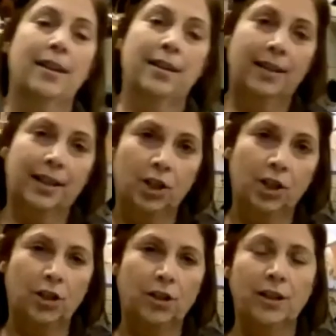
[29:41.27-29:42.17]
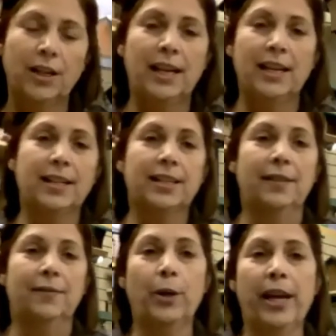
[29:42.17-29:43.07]
The concern is
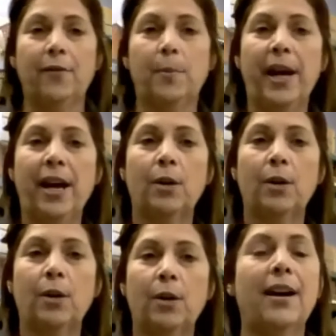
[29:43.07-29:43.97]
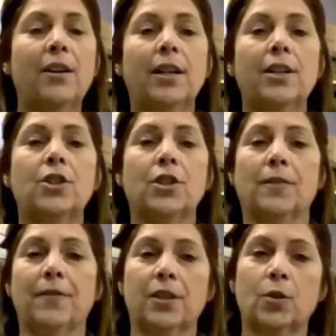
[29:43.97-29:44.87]
if we have a power
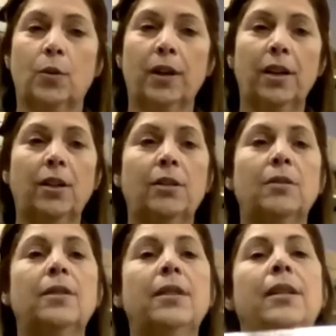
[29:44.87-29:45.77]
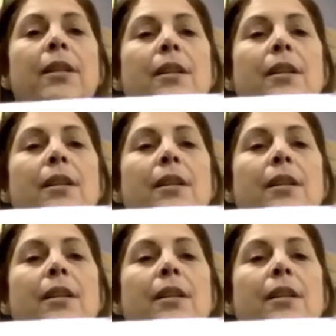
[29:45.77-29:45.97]
outage, if a squirrel